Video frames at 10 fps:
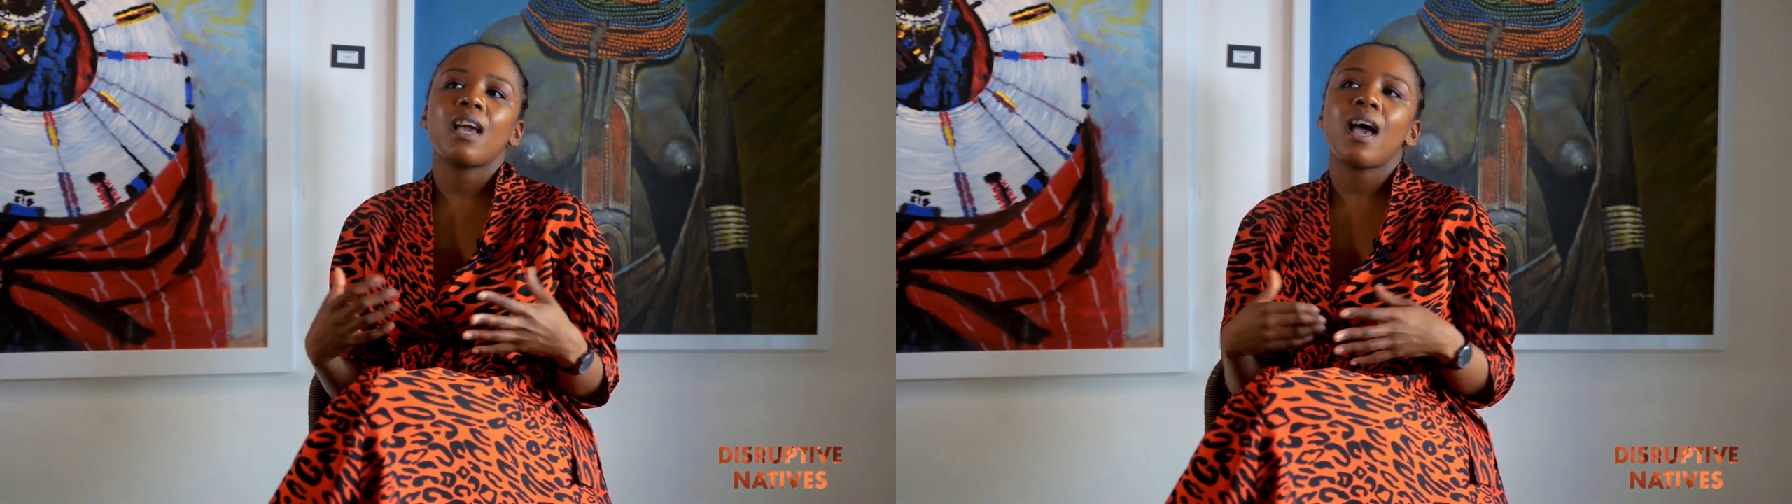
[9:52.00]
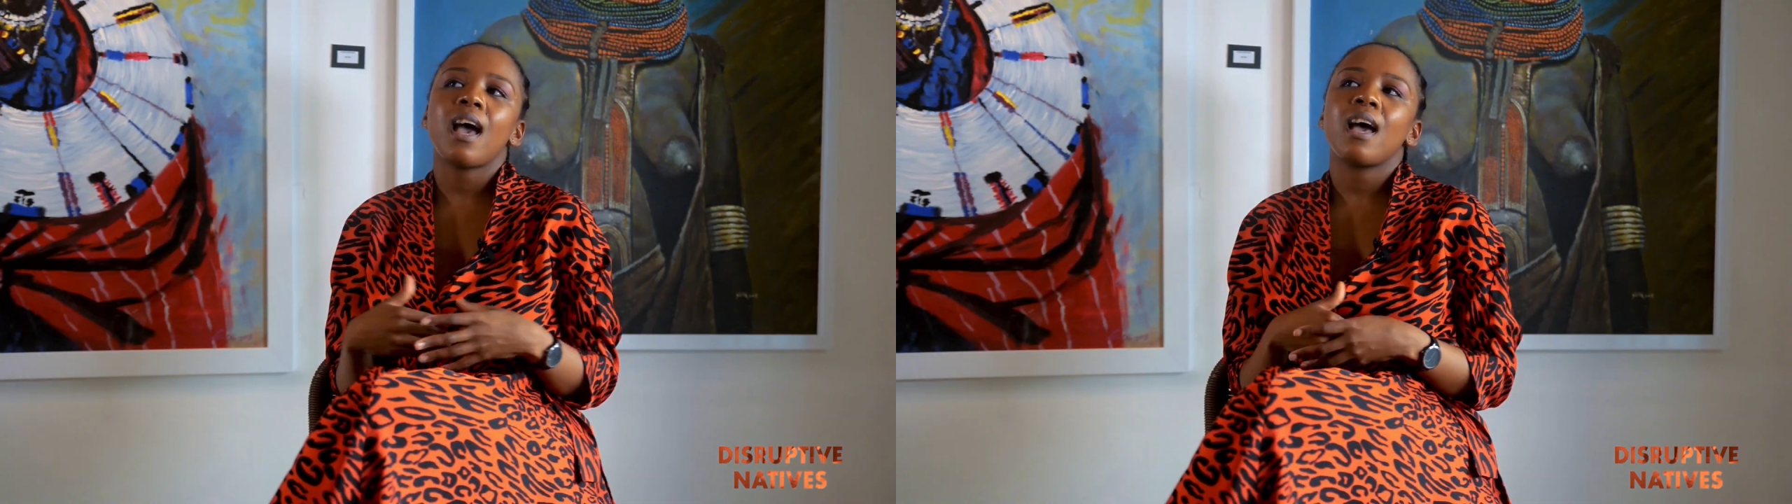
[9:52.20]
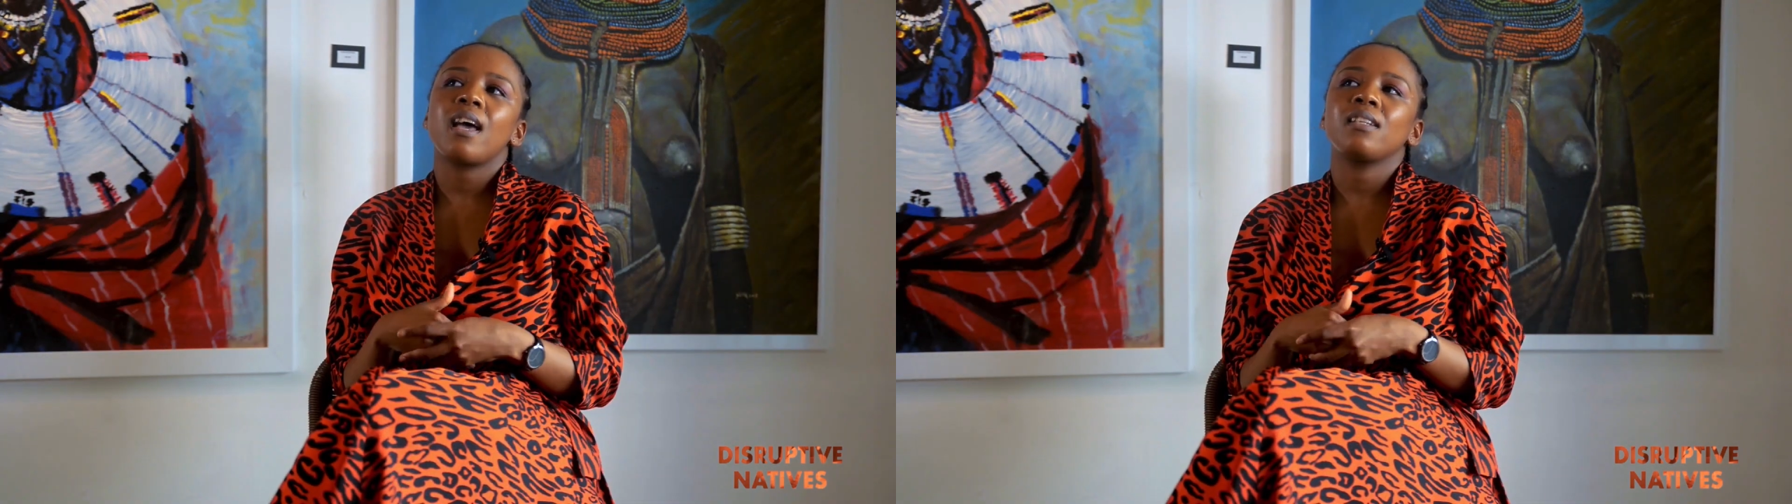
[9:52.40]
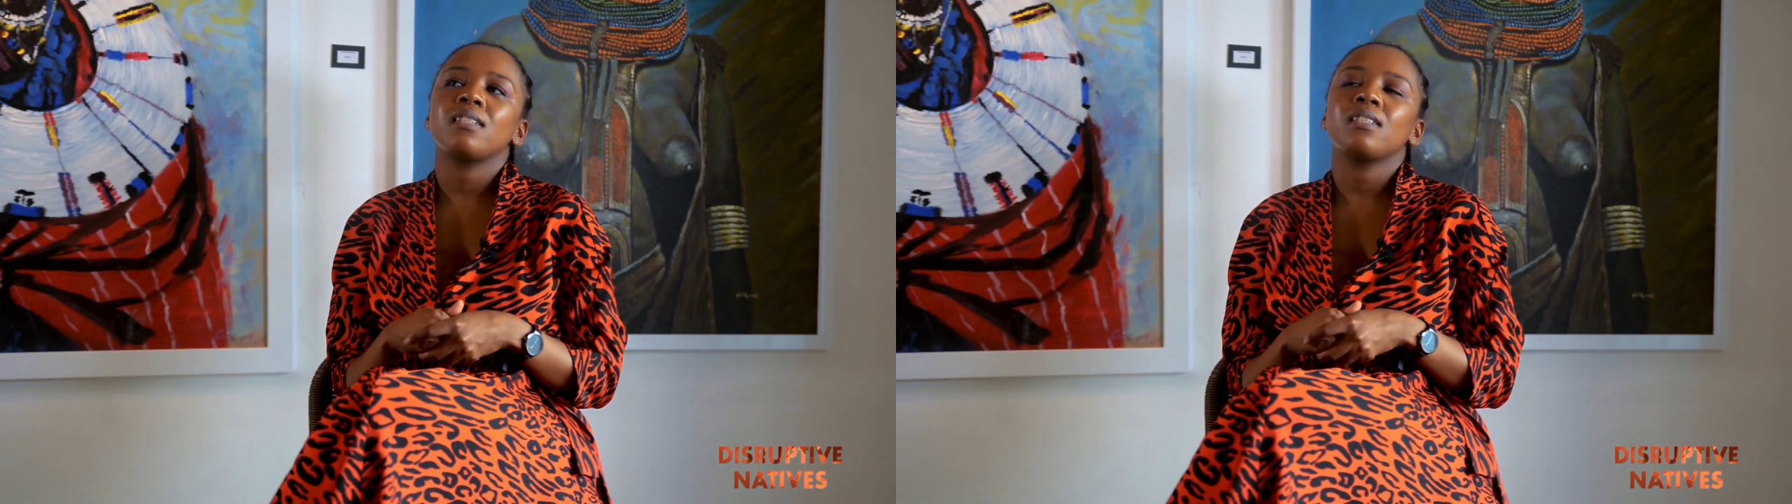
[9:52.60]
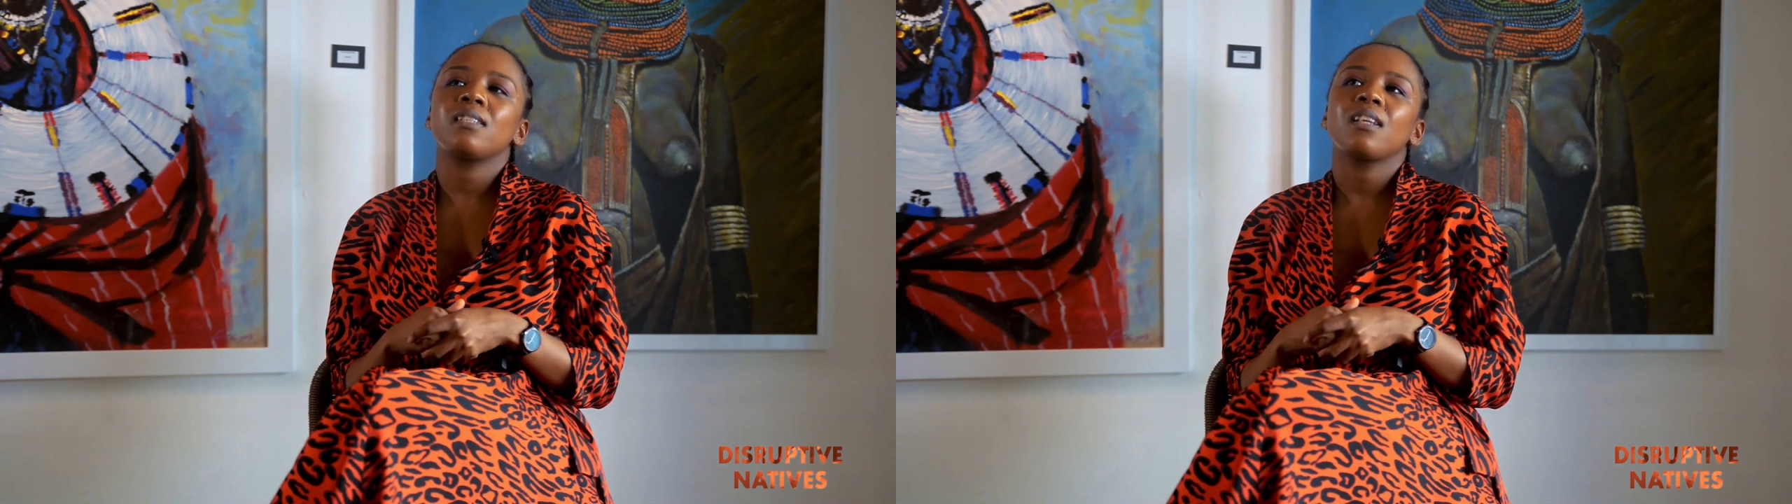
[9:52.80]

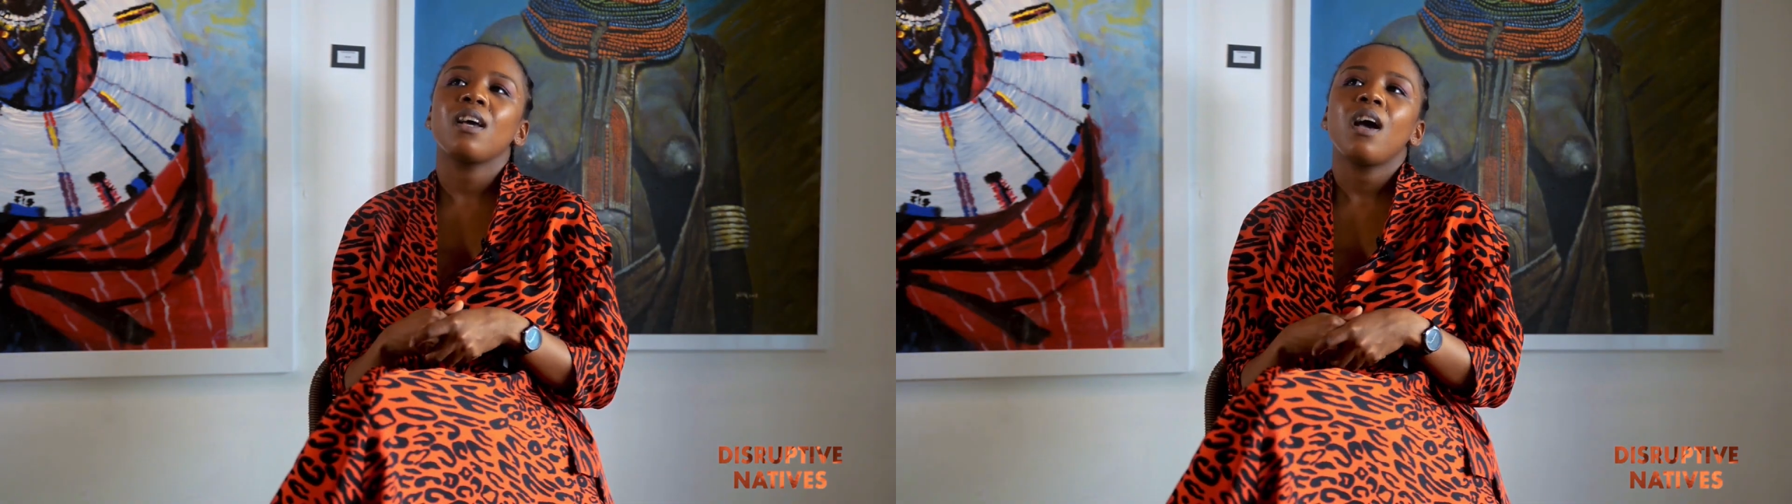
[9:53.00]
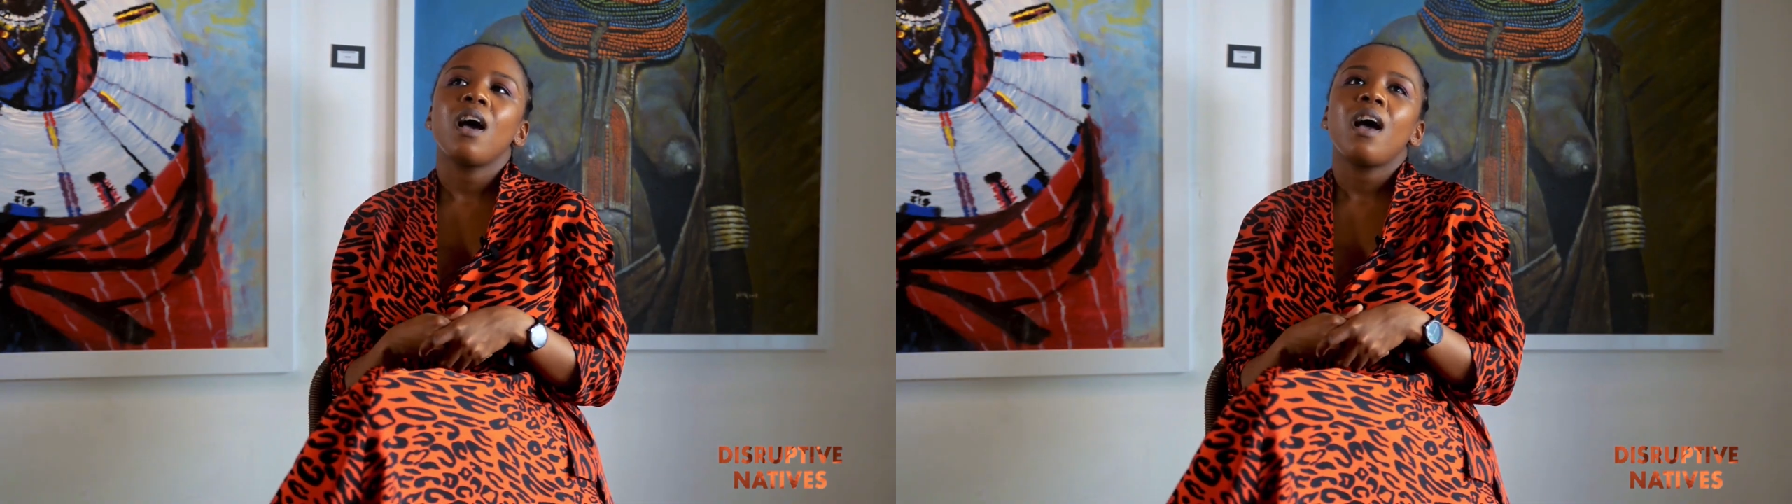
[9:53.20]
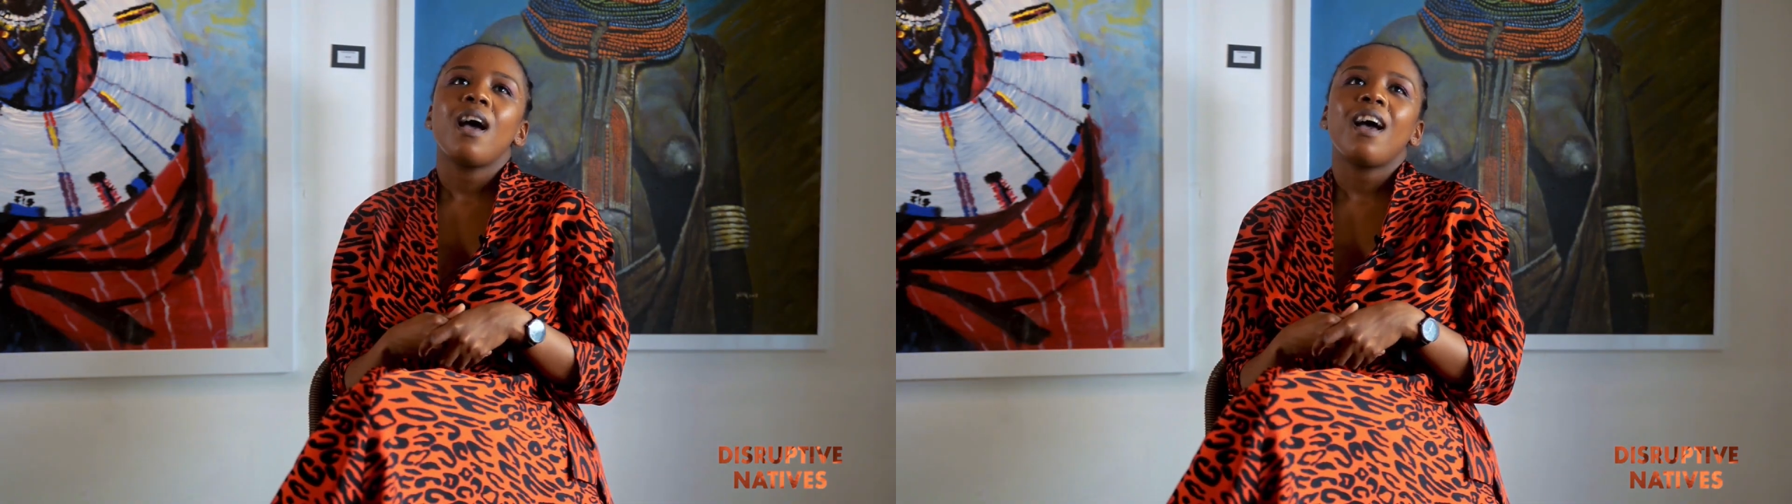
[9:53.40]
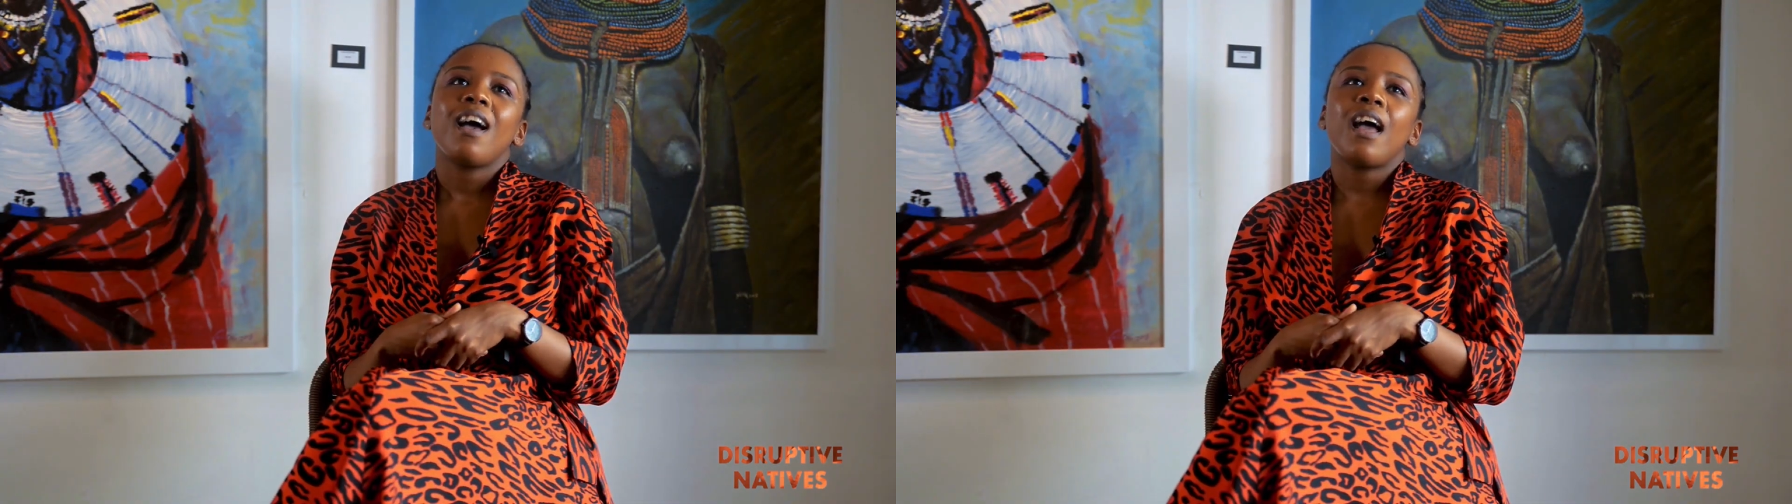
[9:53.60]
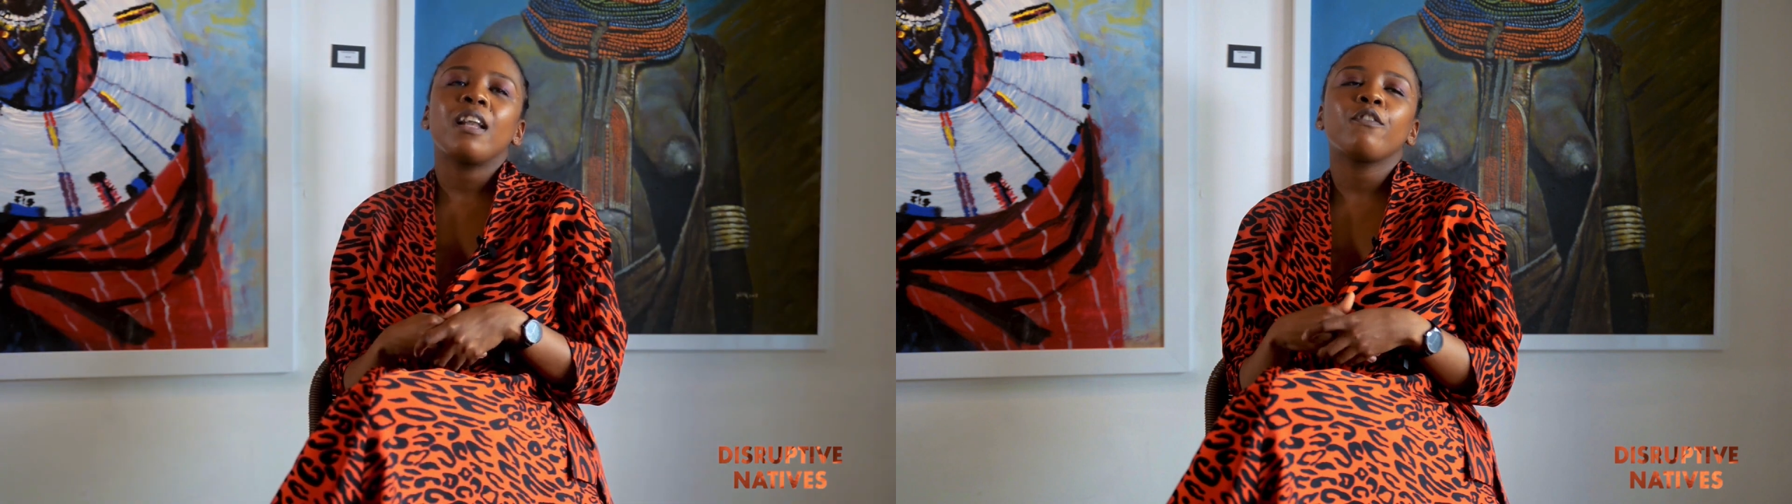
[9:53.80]
and
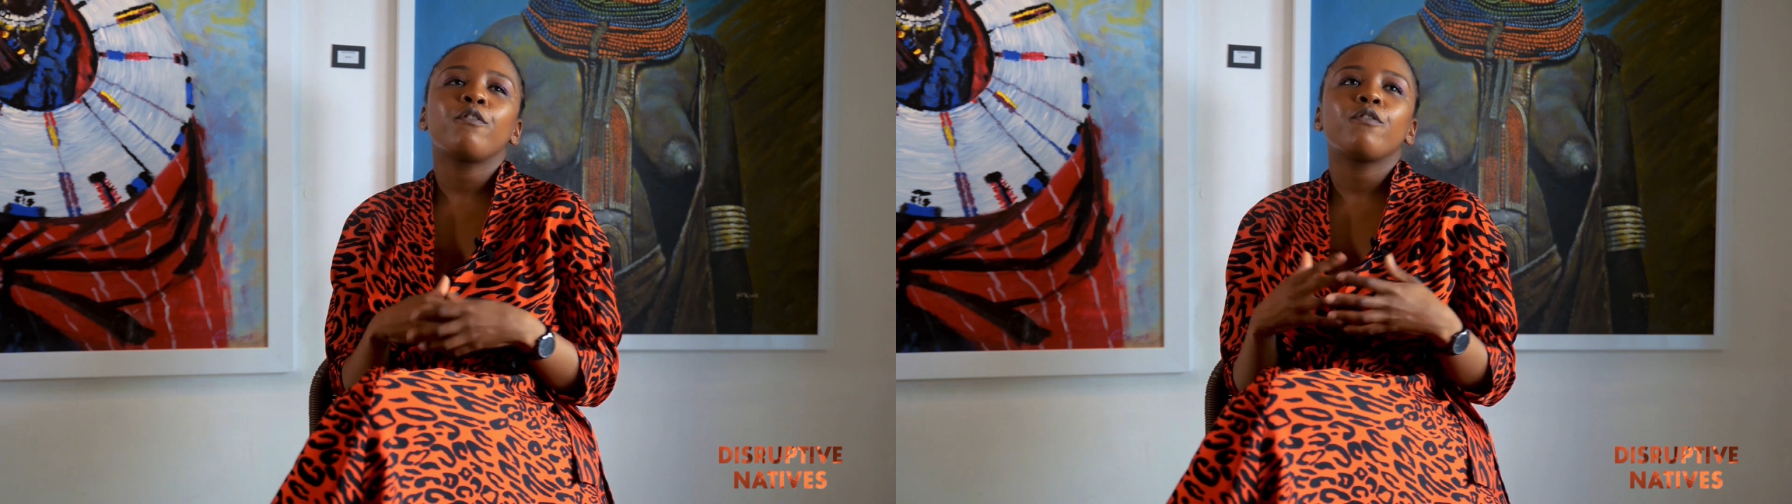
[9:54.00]
if